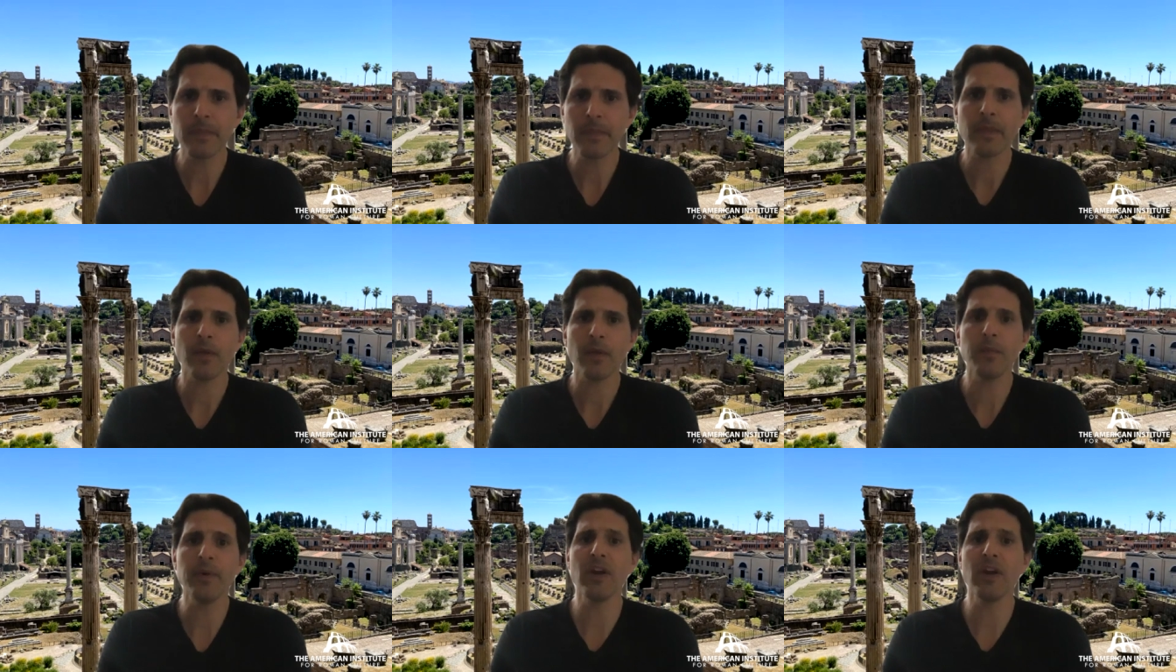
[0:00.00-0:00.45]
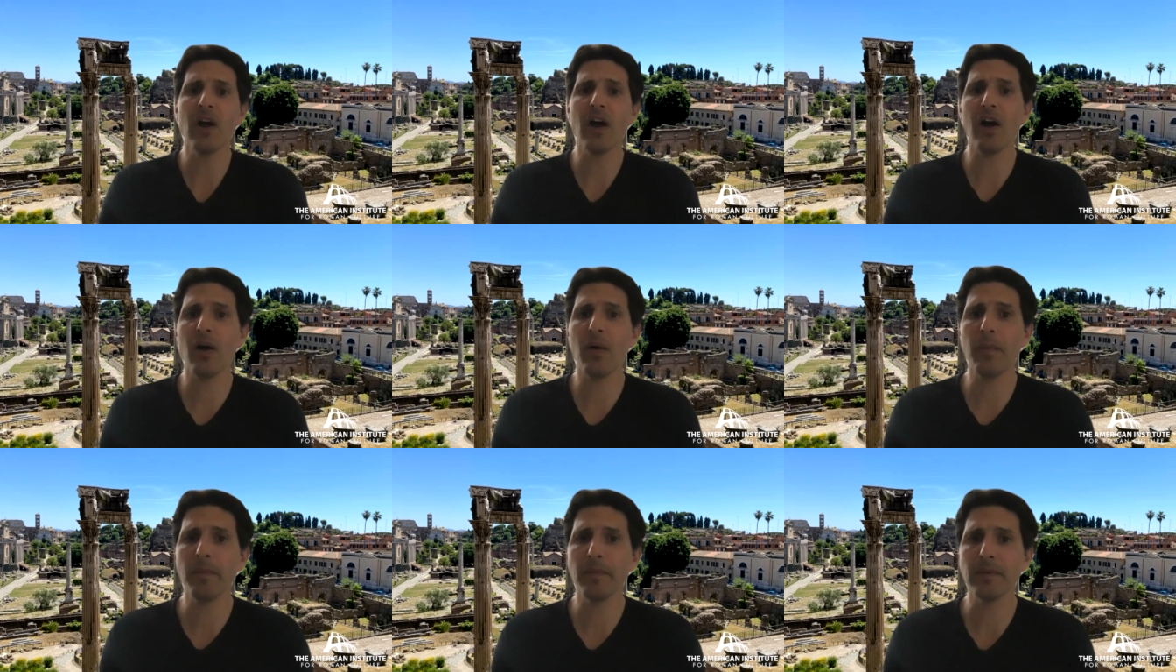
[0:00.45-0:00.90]
We know
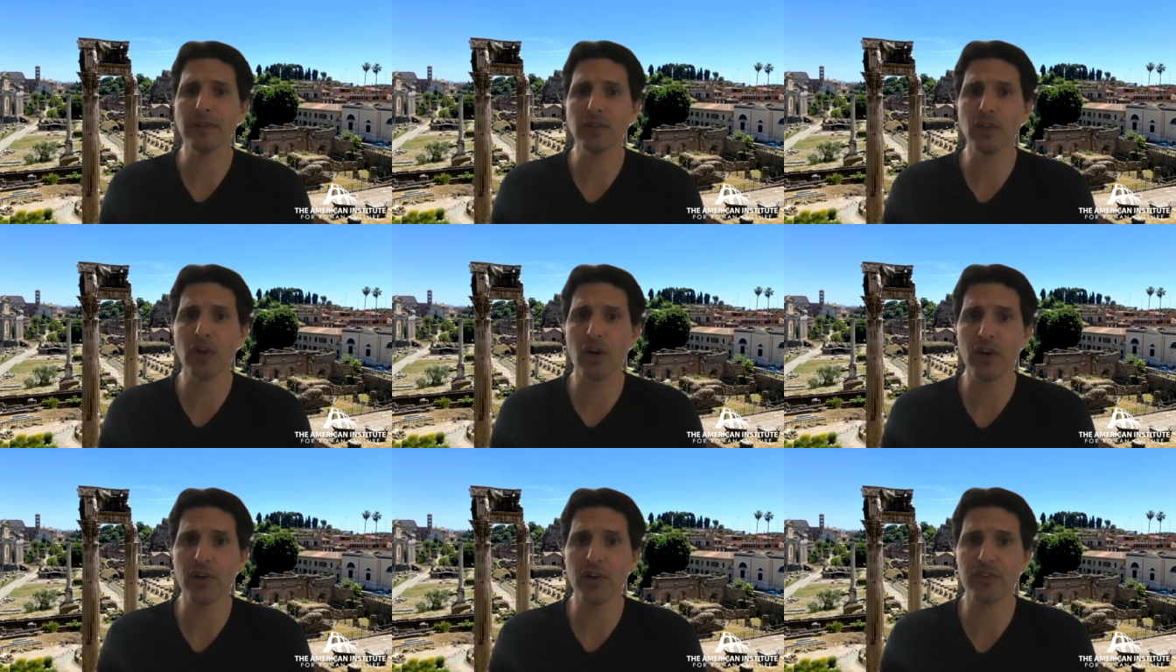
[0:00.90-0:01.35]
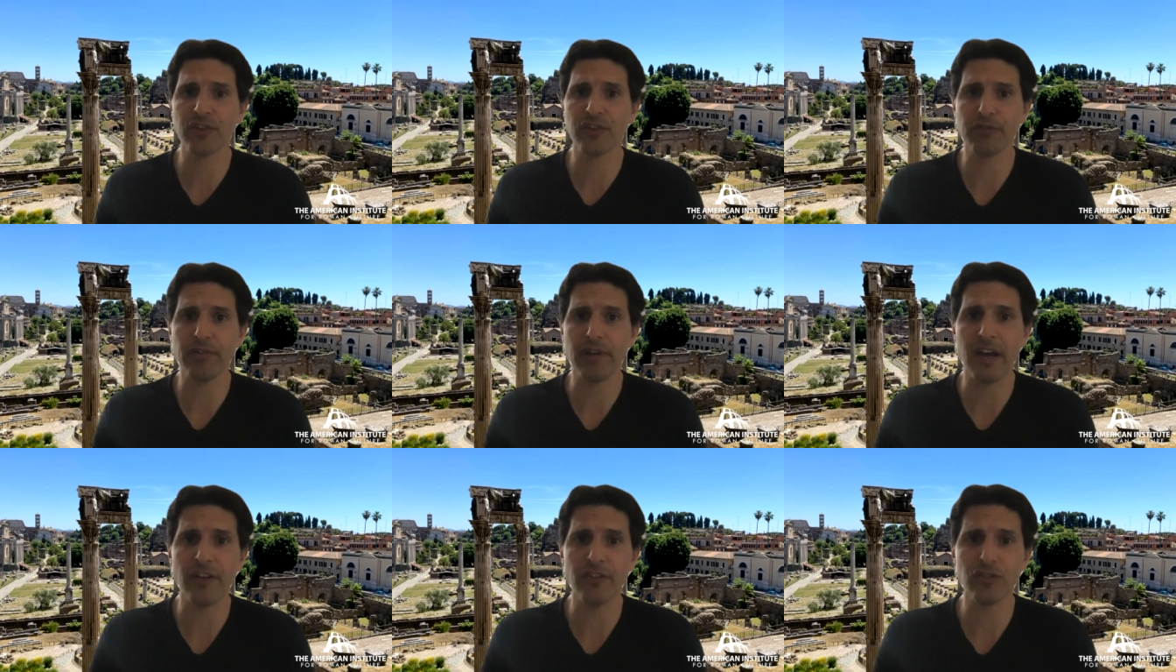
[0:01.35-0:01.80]
how large the
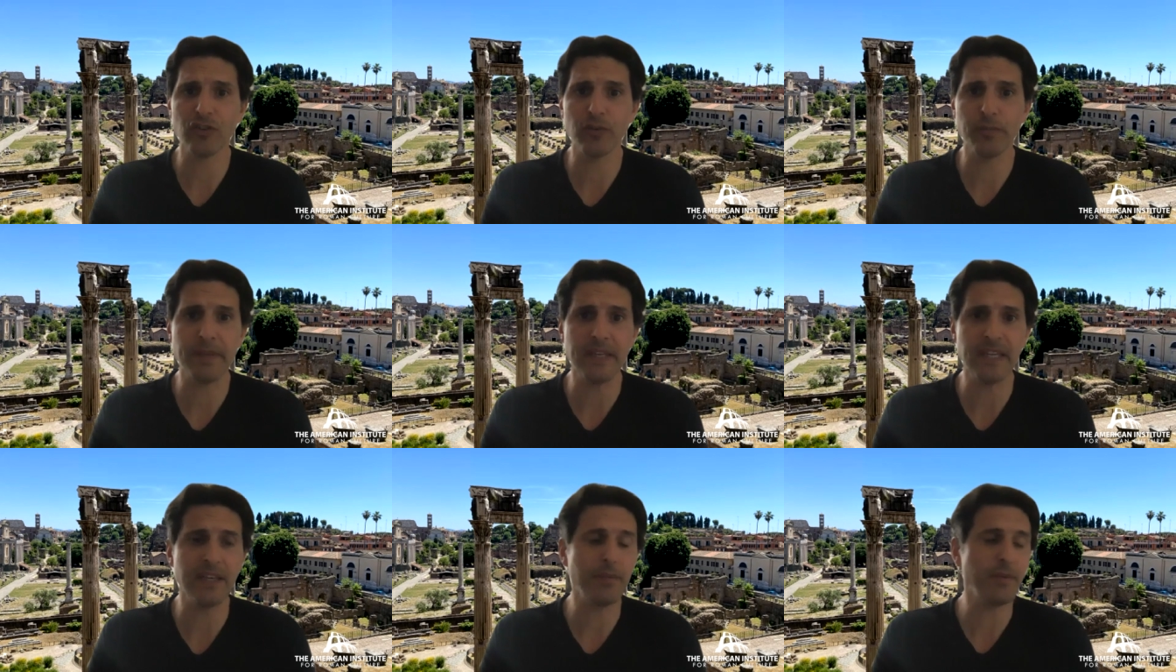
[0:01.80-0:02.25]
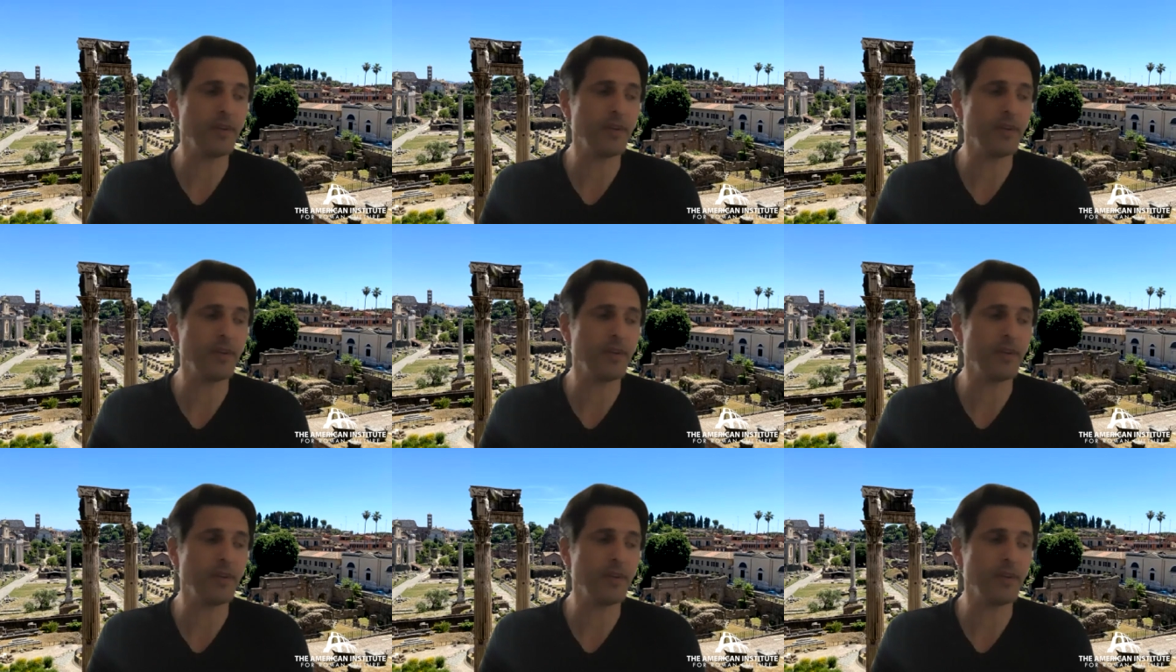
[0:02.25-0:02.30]
crowds could be.